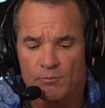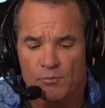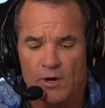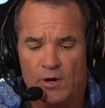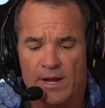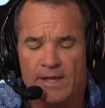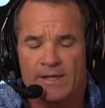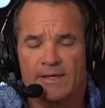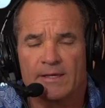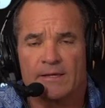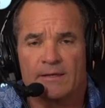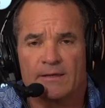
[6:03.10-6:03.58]

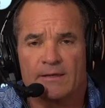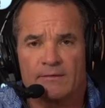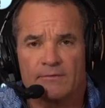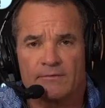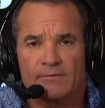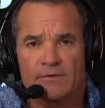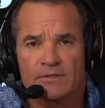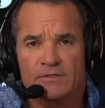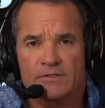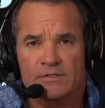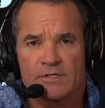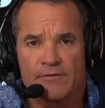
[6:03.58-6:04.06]
breaking,
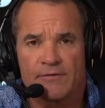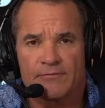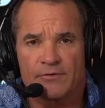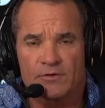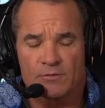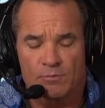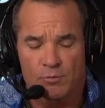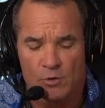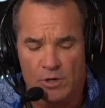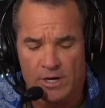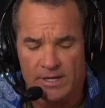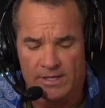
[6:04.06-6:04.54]
this stuff
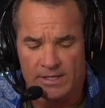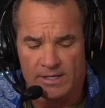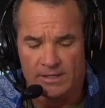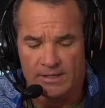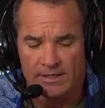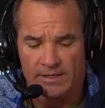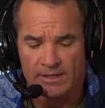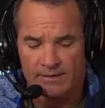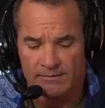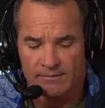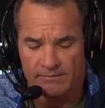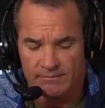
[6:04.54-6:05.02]
is
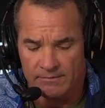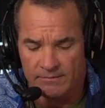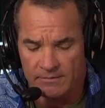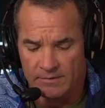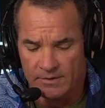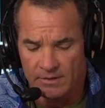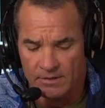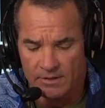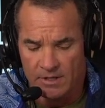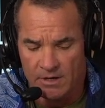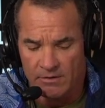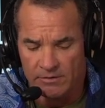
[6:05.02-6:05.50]
breaking at
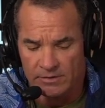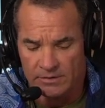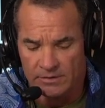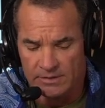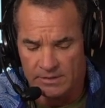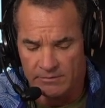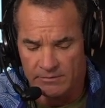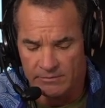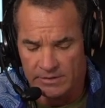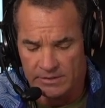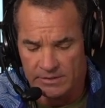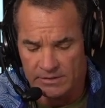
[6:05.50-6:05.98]
the
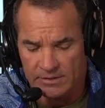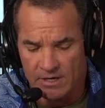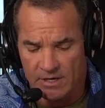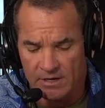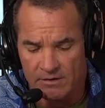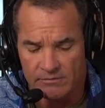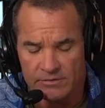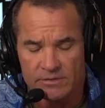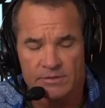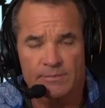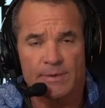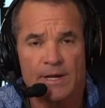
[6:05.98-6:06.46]
lowest that we
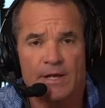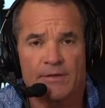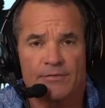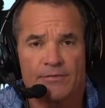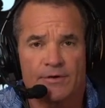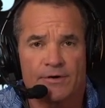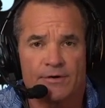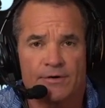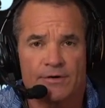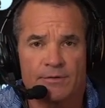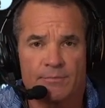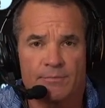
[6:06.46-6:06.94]
saw was about
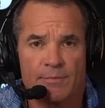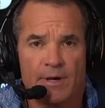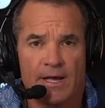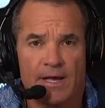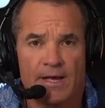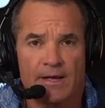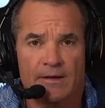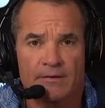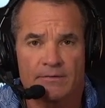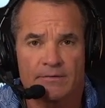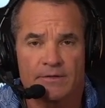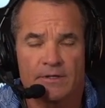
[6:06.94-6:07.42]
30
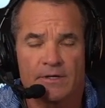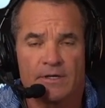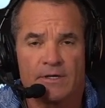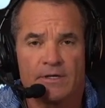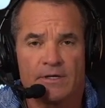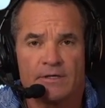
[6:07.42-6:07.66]
pound.